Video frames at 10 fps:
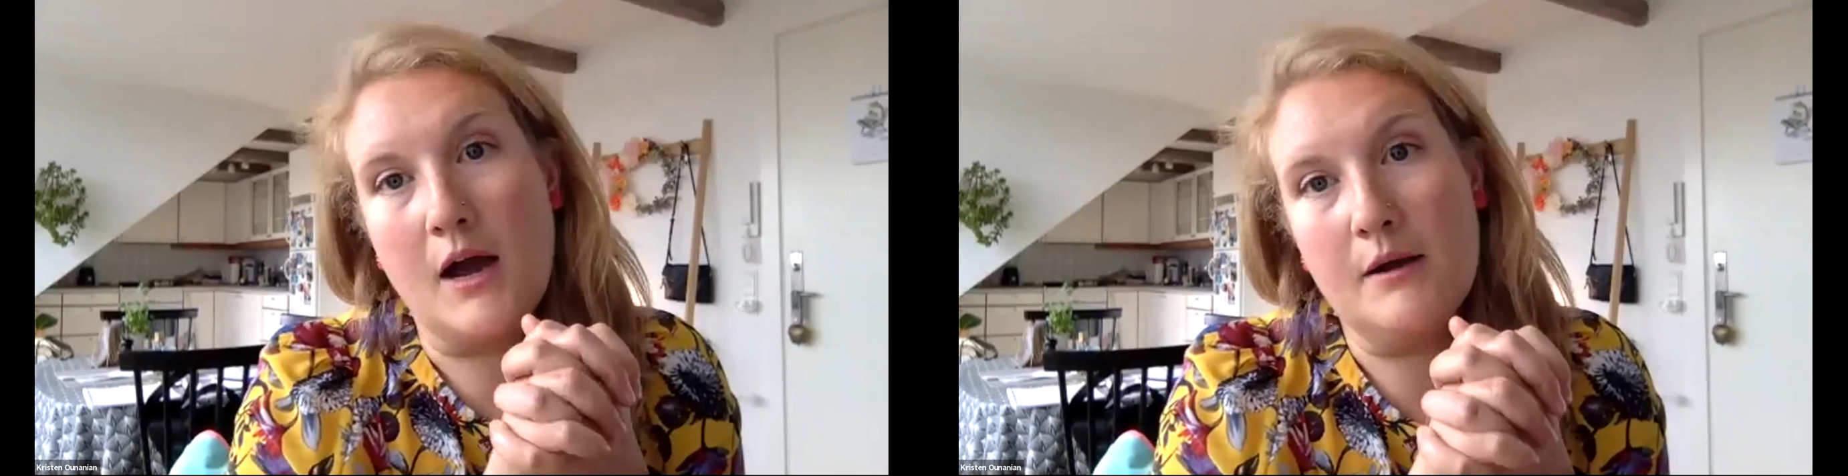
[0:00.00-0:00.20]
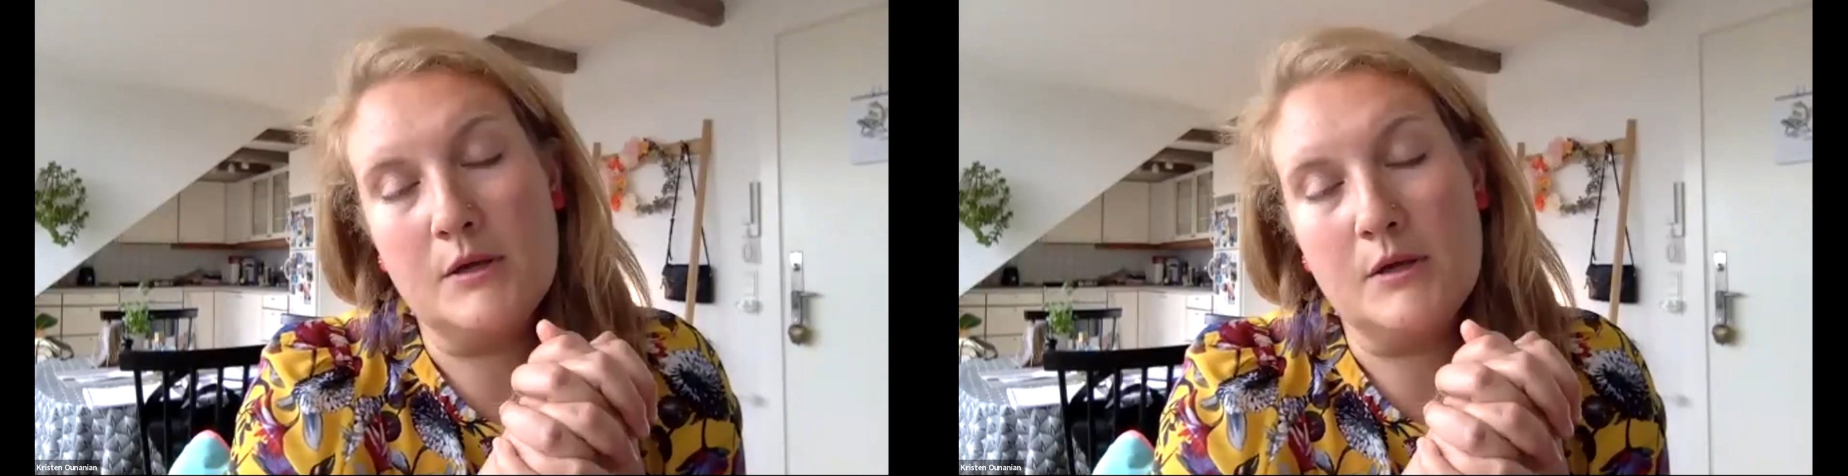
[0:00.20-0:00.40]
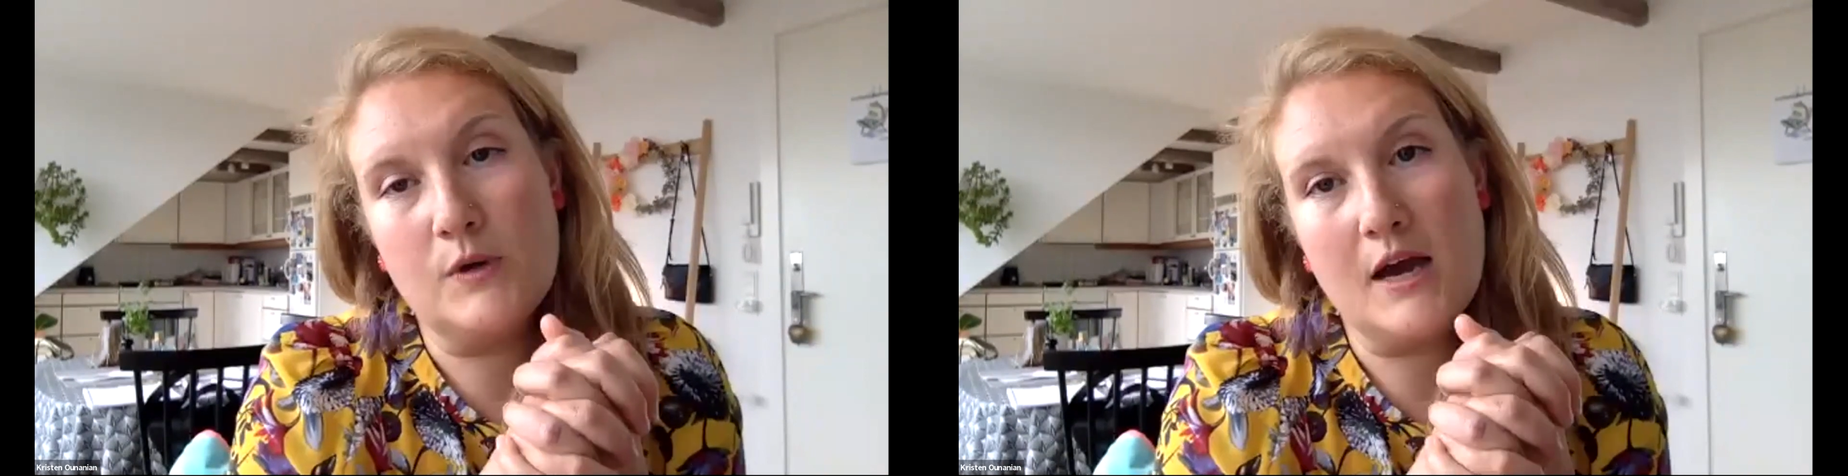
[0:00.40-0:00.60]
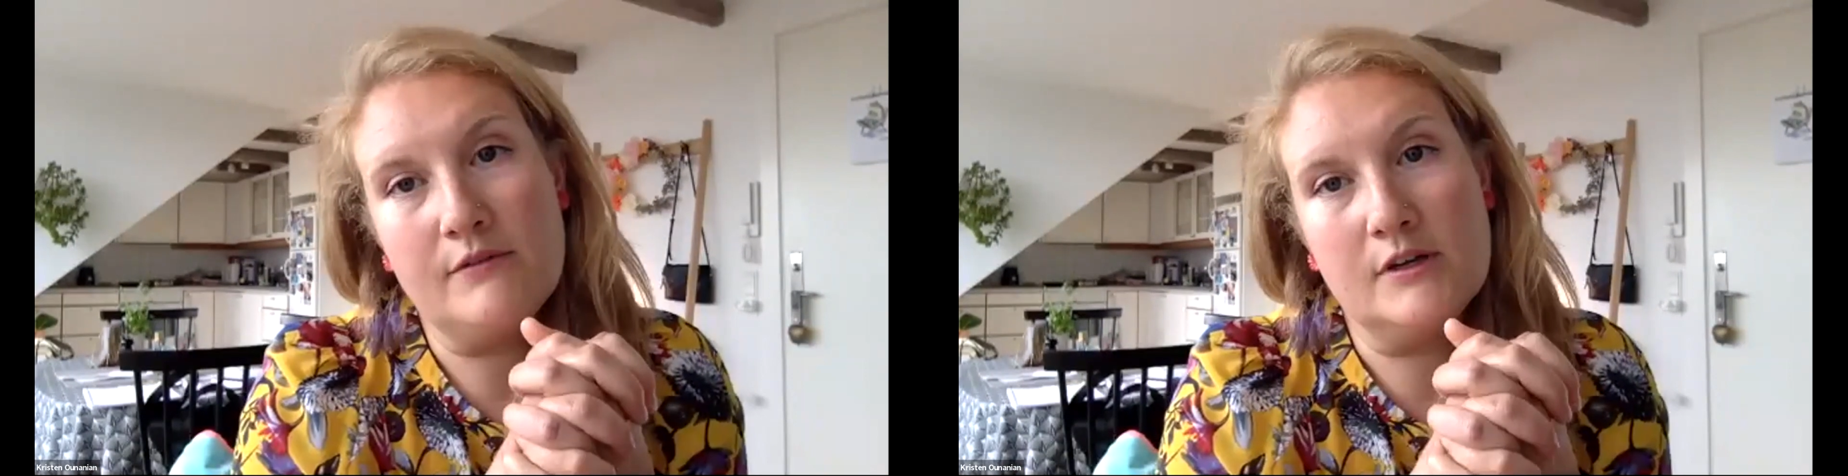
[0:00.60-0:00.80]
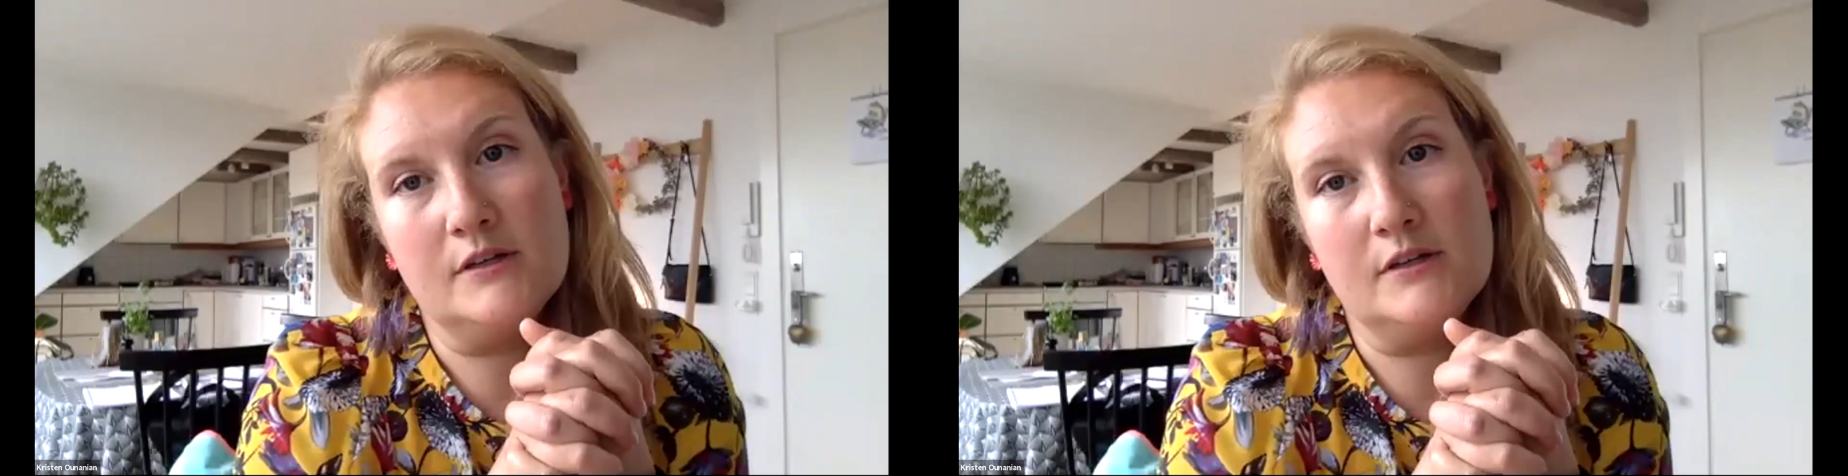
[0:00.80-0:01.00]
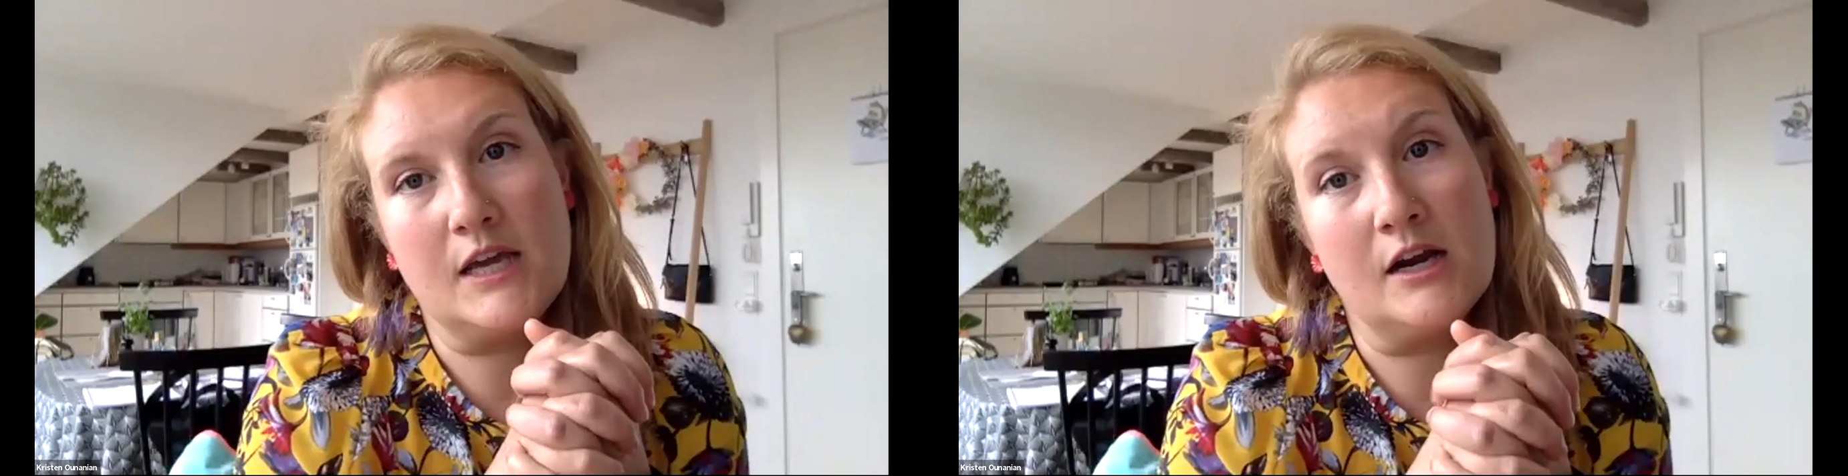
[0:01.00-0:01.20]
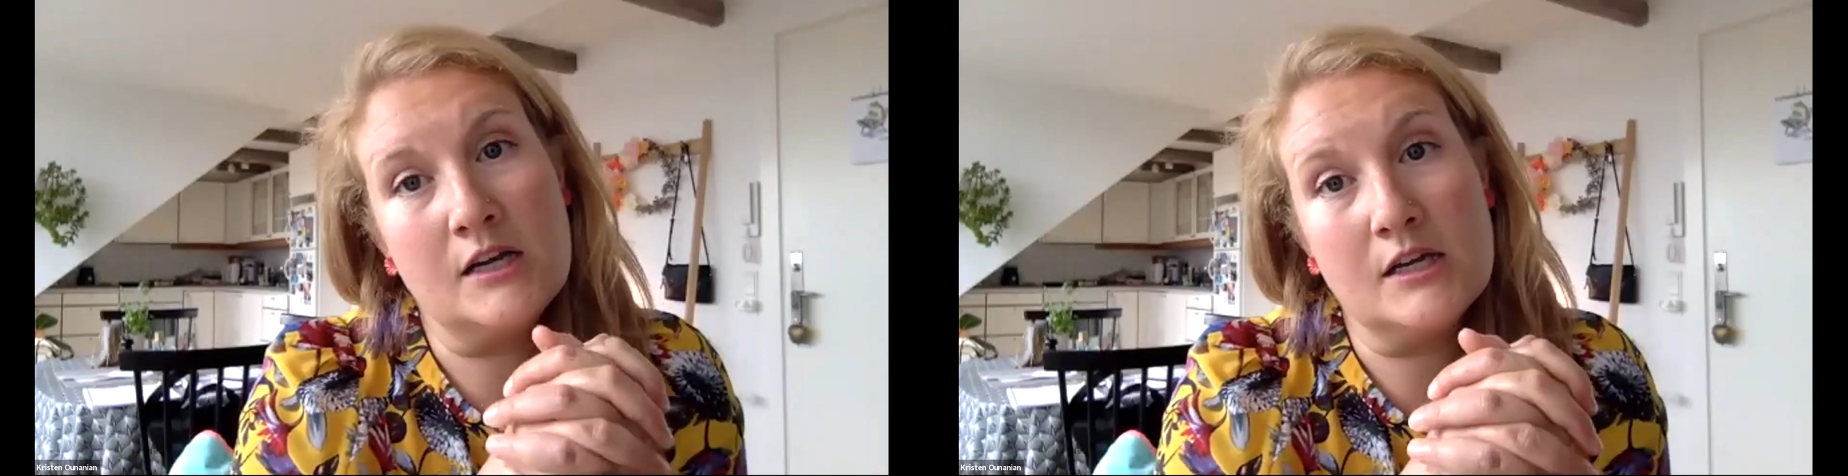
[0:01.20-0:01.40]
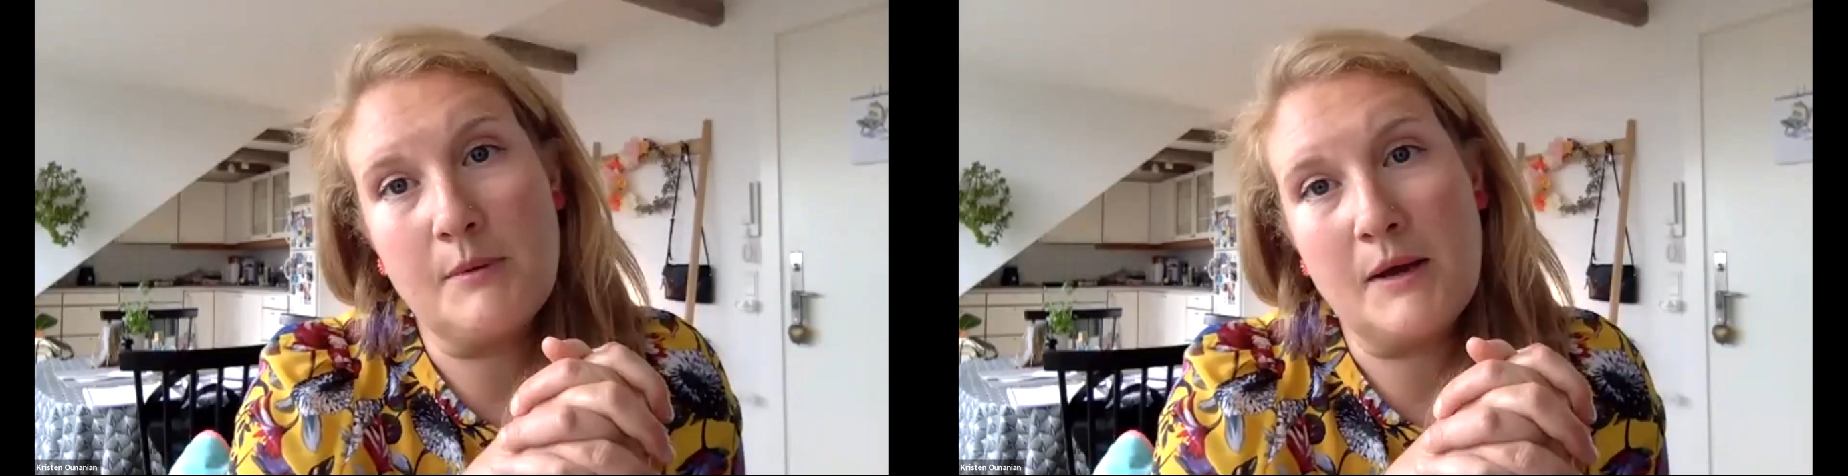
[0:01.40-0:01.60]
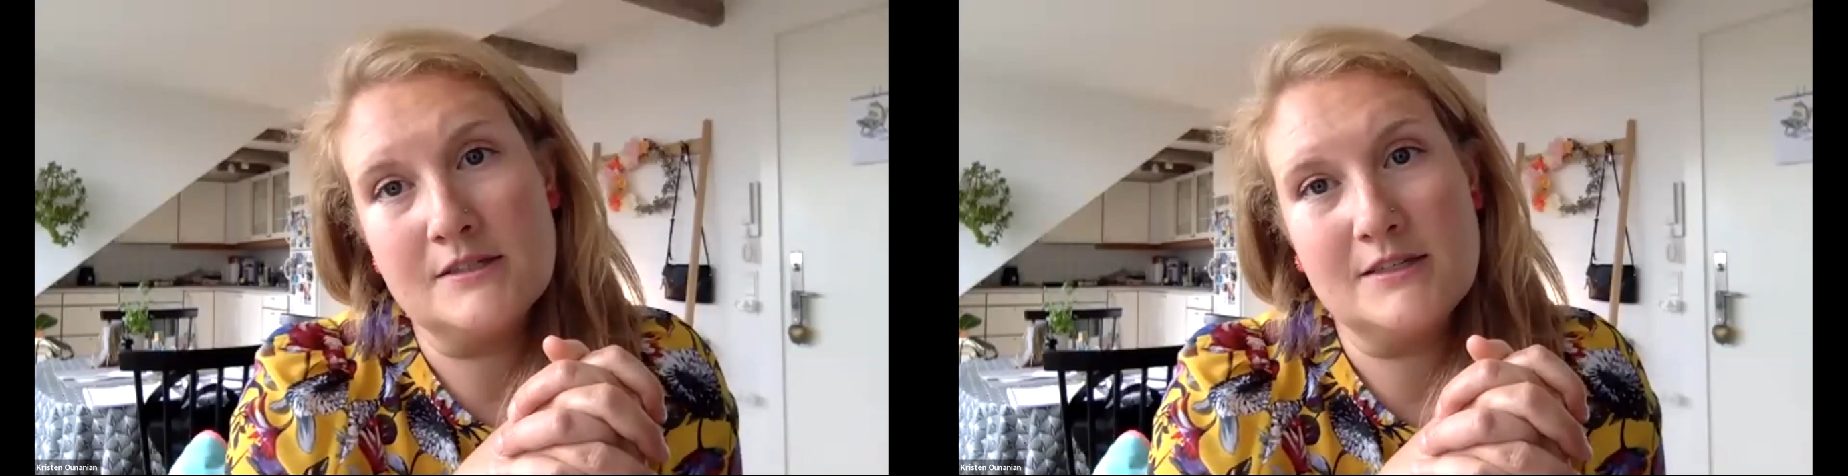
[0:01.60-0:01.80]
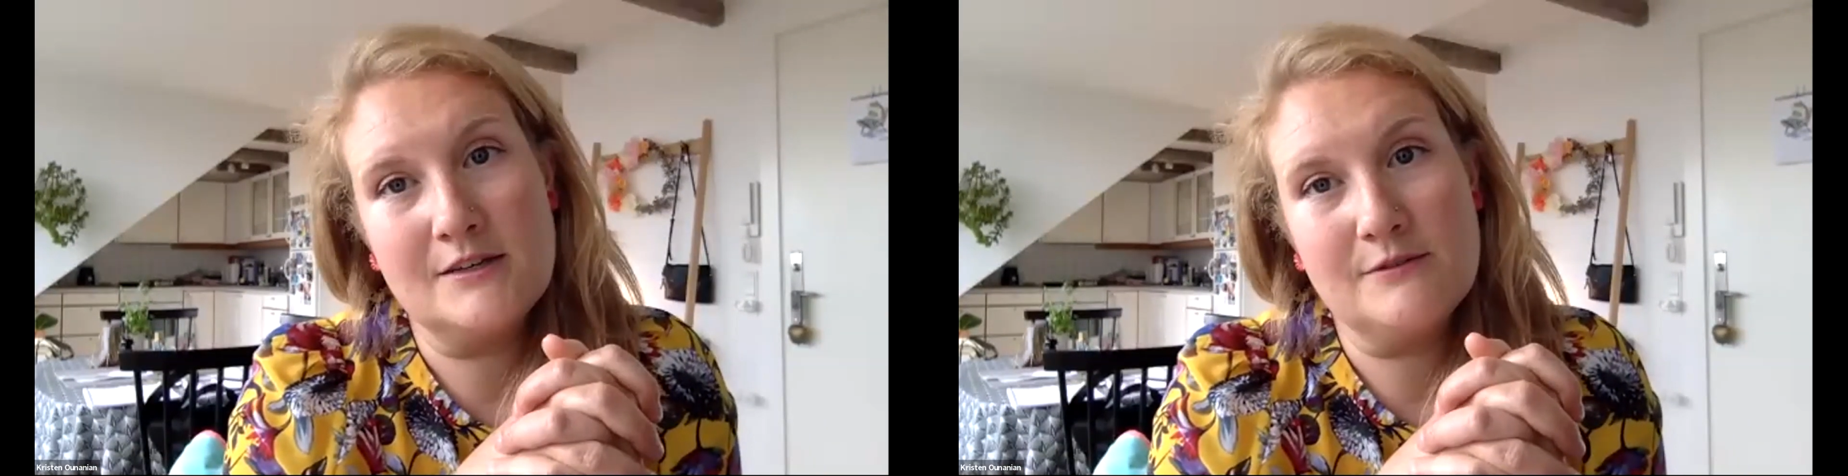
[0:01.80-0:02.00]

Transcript: I mean, we haven't, carrying capacity,